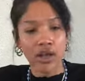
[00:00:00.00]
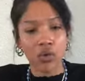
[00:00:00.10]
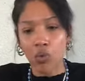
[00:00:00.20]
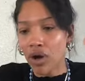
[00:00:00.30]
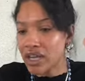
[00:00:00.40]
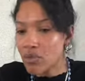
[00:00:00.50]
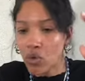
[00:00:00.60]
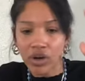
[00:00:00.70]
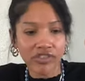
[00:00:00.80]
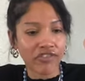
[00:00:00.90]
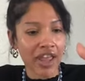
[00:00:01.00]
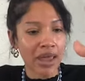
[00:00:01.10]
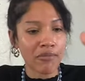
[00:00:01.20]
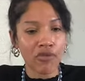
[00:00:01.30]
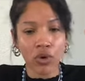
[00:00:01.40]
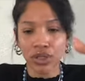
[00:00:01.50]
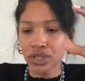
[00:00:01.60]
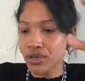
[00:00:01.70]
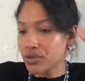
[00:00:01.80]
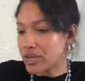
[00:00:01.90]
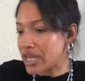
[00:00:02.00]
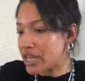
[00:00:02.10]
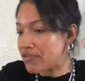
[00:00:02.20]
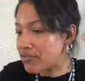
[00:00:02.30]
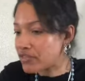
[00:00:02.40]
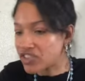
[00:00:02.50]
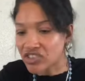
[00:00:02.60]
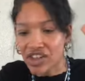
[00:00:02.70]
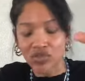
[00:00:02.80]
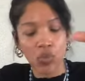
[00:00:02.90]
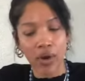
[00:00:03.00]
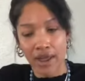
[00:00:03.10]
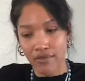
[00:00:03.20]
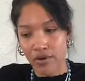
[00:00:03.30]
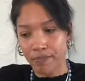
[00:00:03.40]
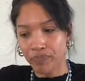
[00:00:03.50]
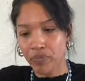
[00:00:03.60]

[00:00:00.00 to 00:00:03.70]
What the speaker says: wanting more fame, fortune, greed, success, whatever.